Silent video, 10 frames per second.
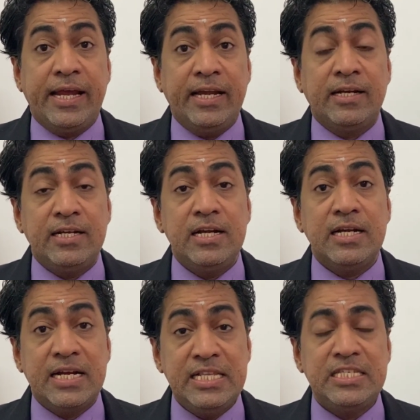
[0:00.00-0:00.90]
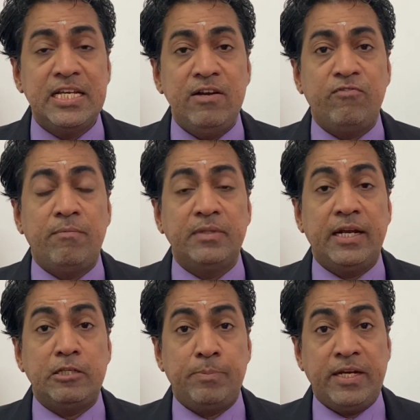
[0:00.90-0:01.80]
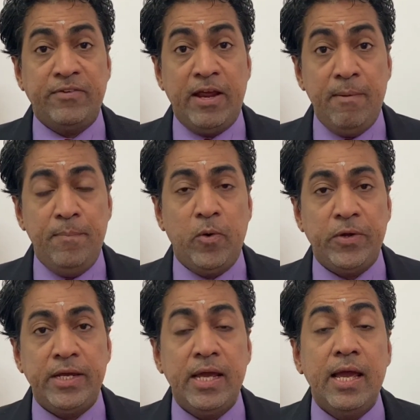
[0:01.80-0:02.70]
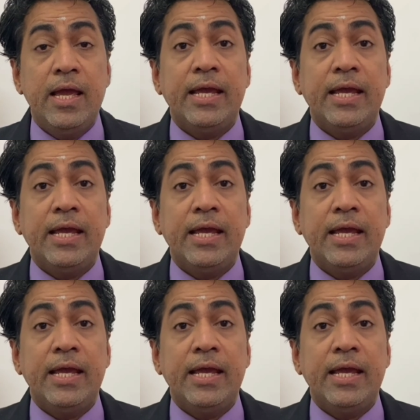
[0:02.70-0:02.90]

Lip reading: get a written consent from the respective employee,